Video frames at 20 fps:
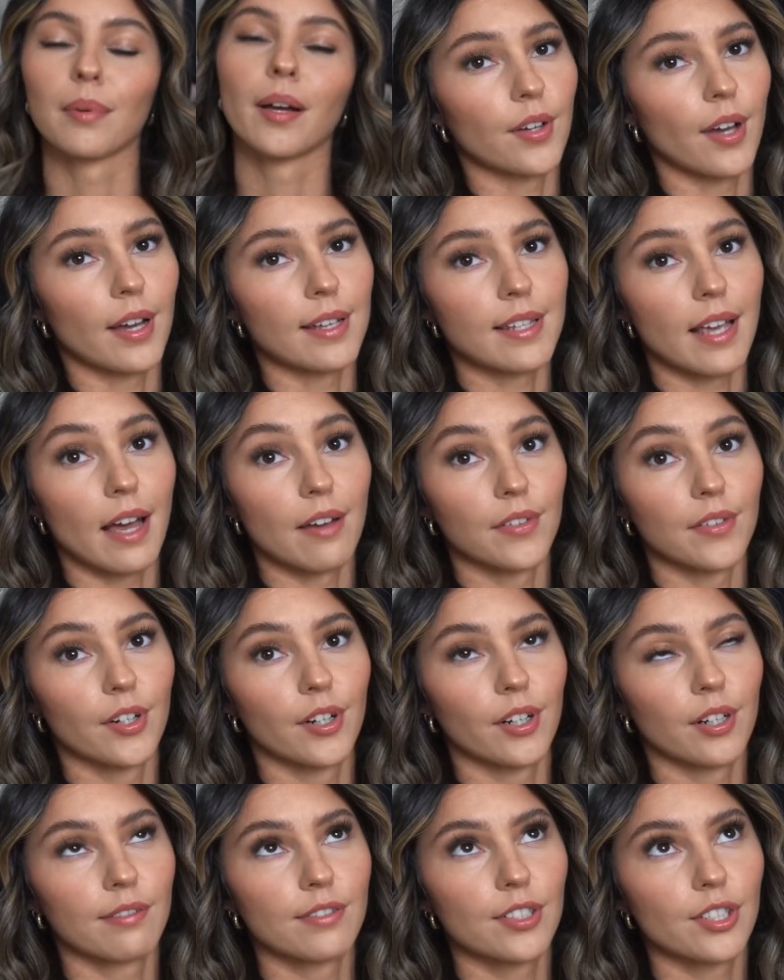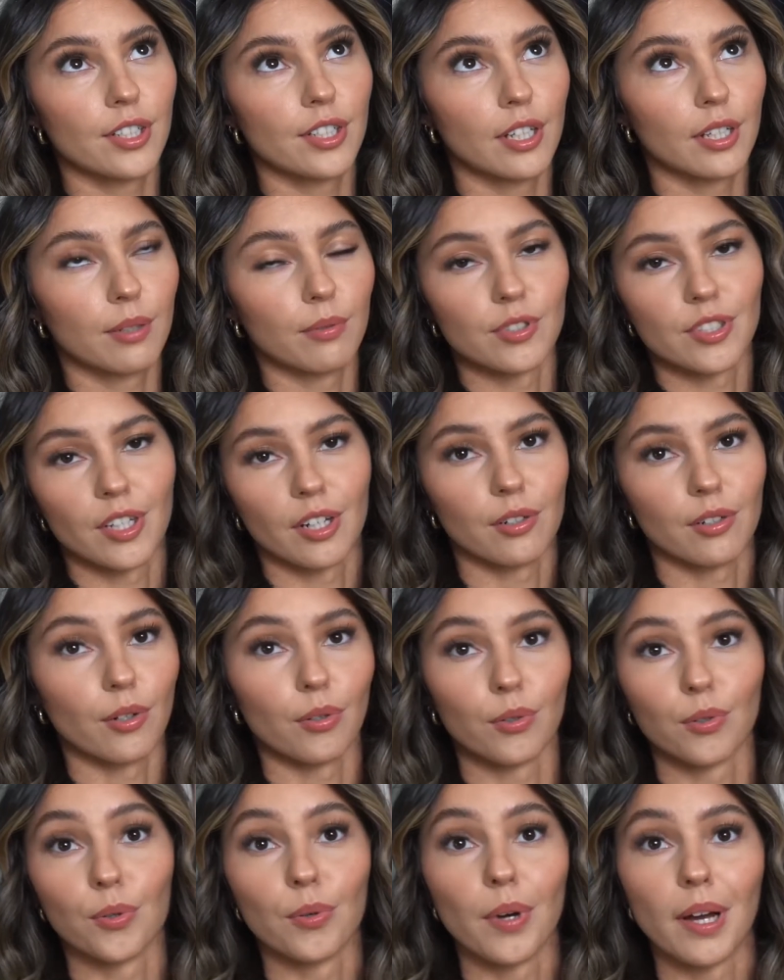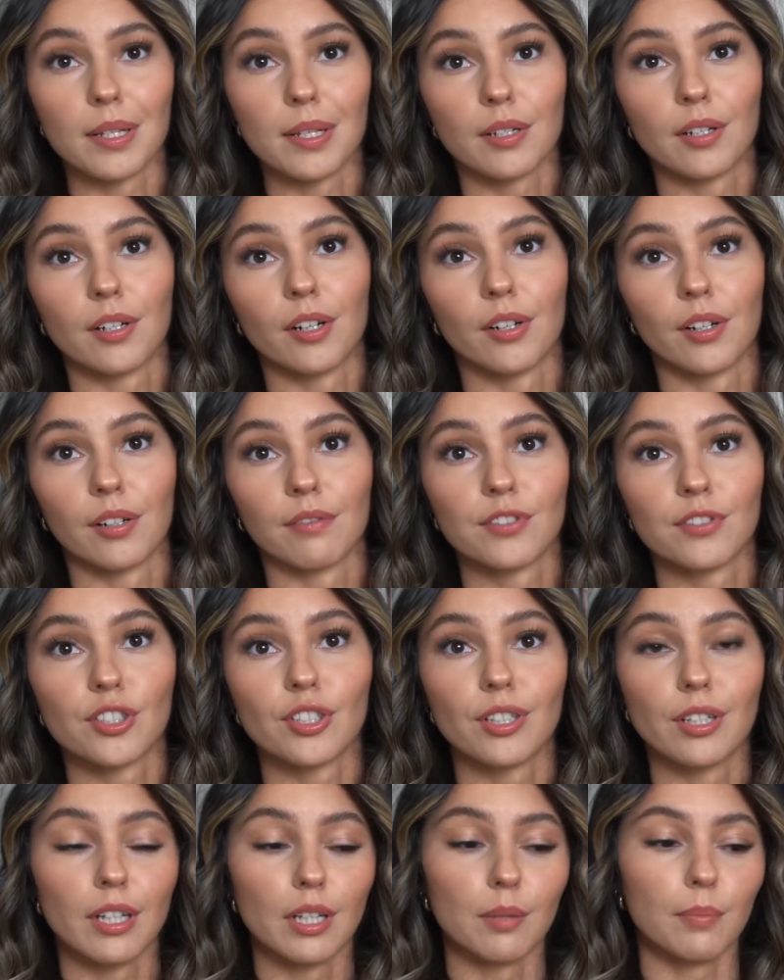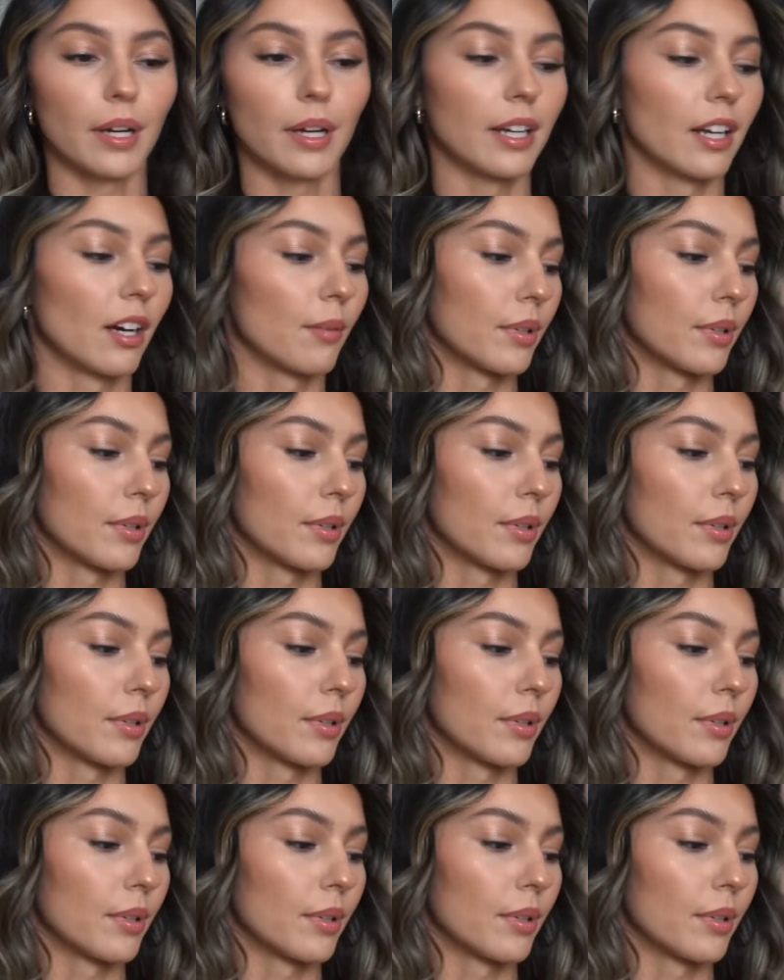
If you guys haven't heard of Shein, which I don't know who hasn't heard of Shein by now,